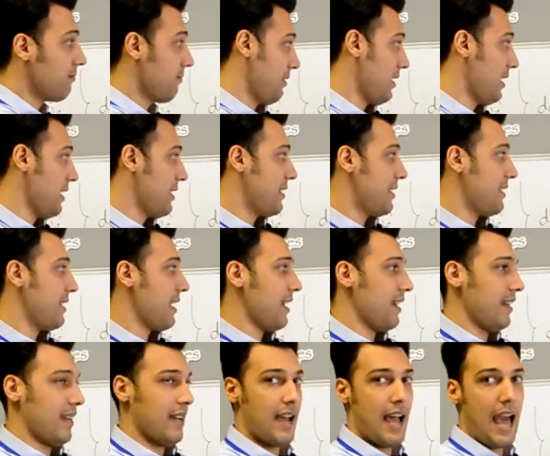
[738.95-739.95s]
It's
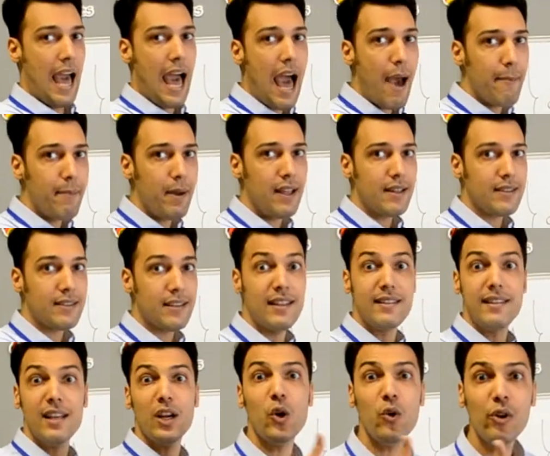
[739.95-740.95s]
a habit. It's
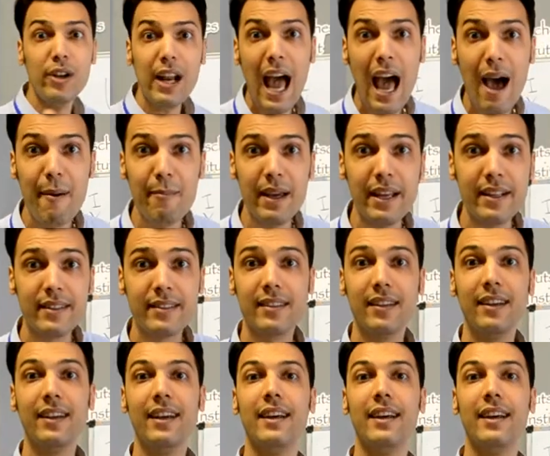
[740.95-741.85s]
a good habit.